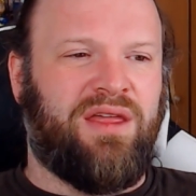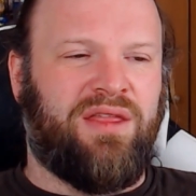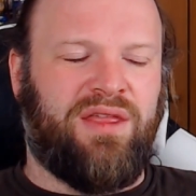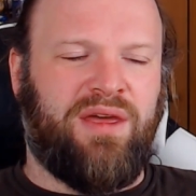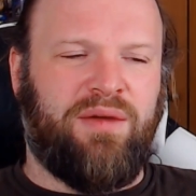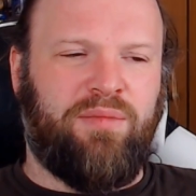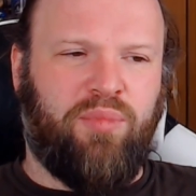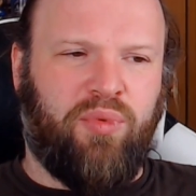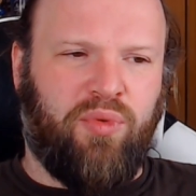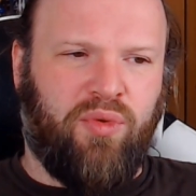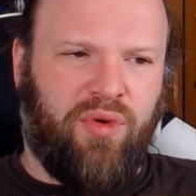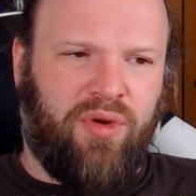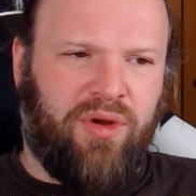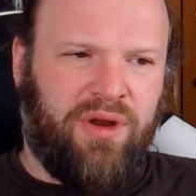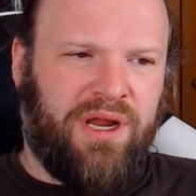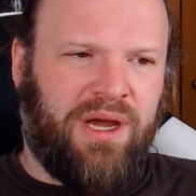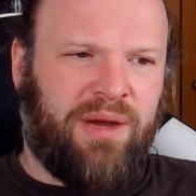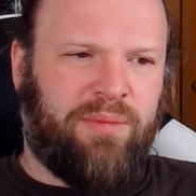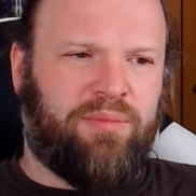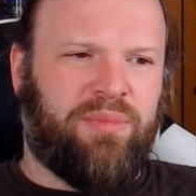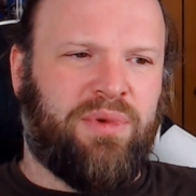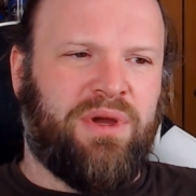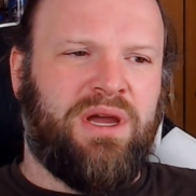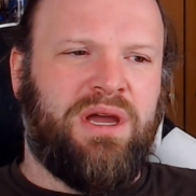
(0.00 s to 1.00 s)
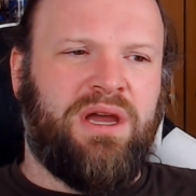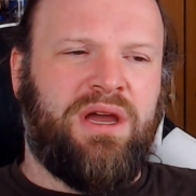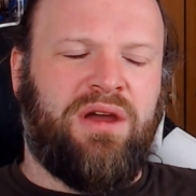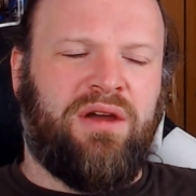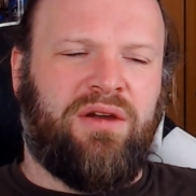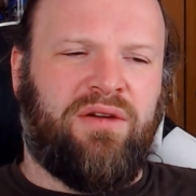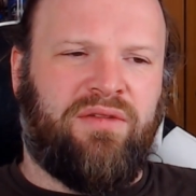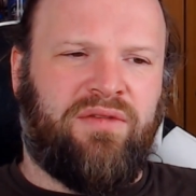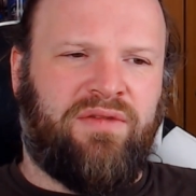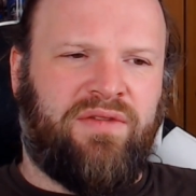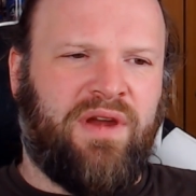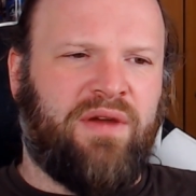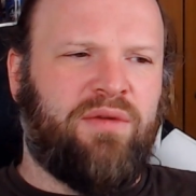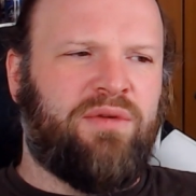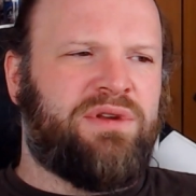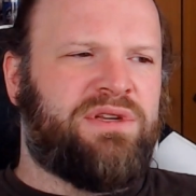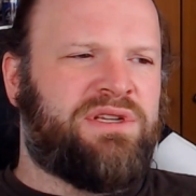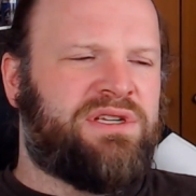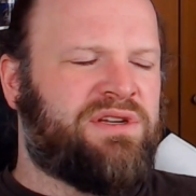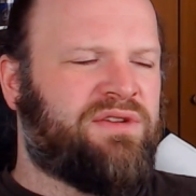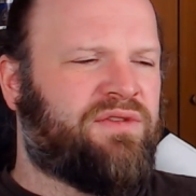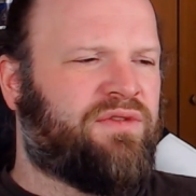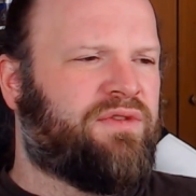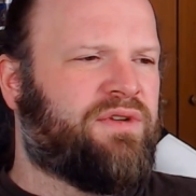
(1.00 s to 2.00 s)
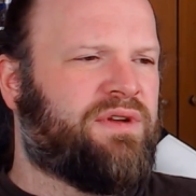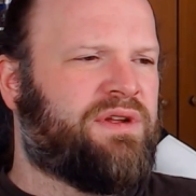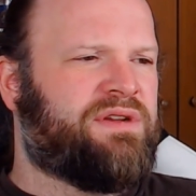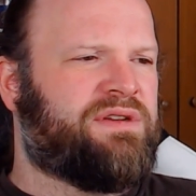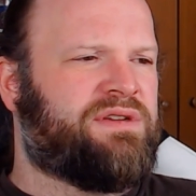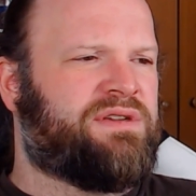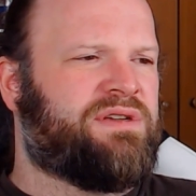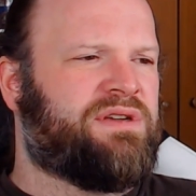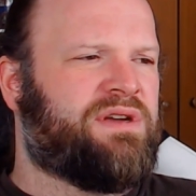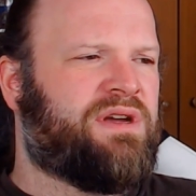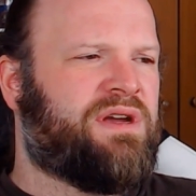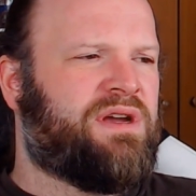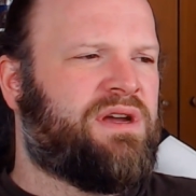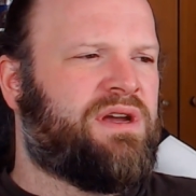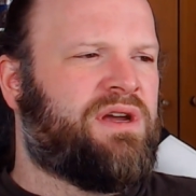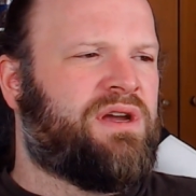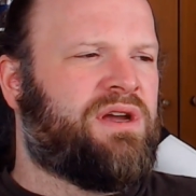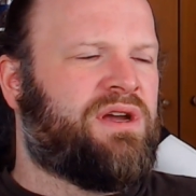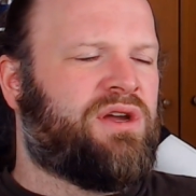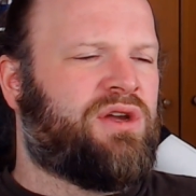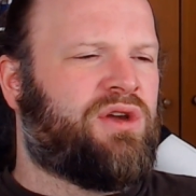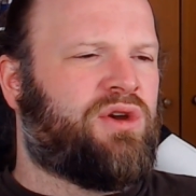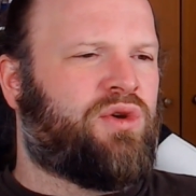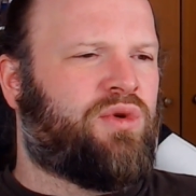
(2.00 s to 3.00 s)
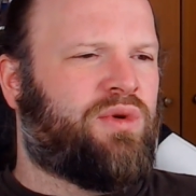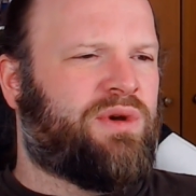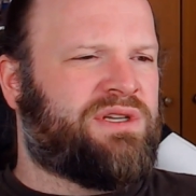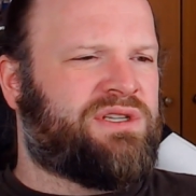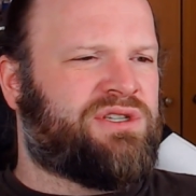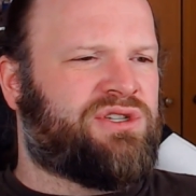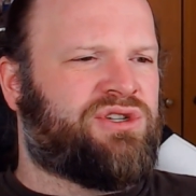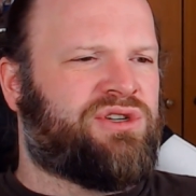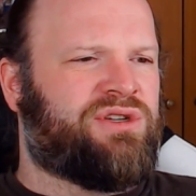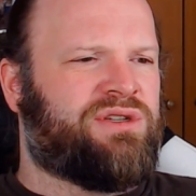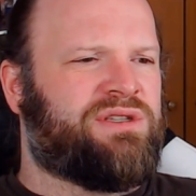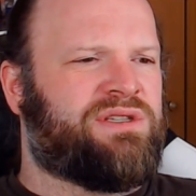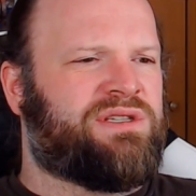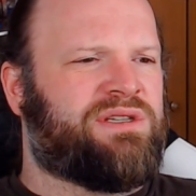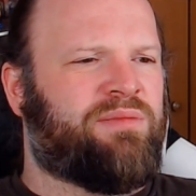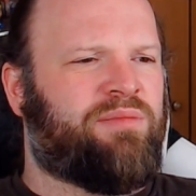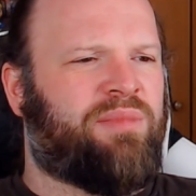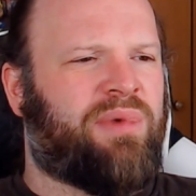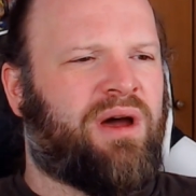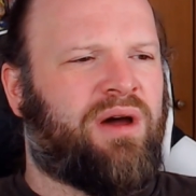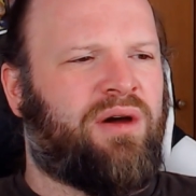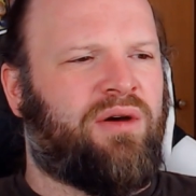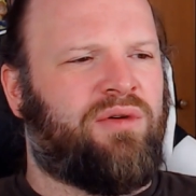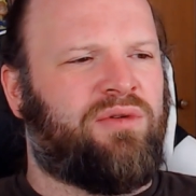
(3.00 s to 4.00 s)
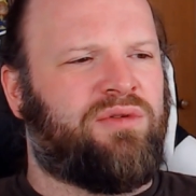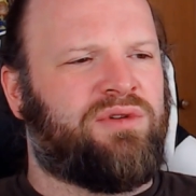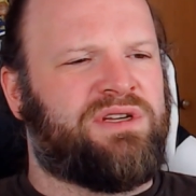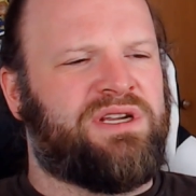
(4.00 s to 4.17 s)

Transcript: They brought up very different questions about